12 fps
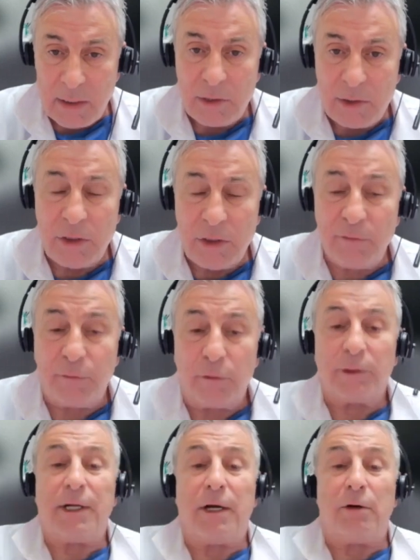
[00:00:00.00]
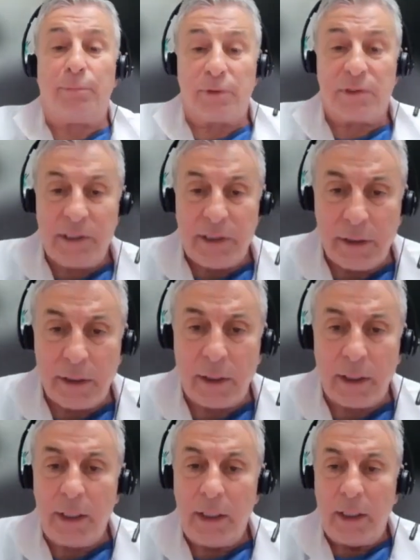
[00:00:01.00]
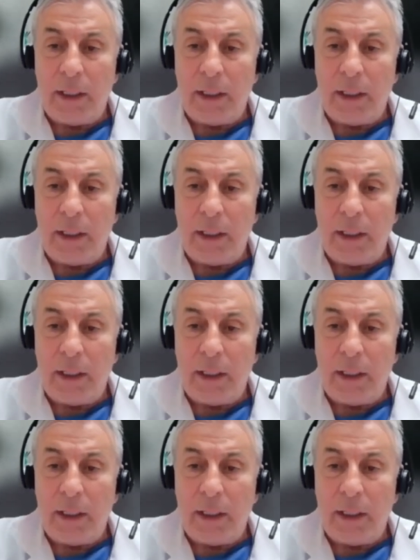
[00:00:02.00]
She fall down posteriorly,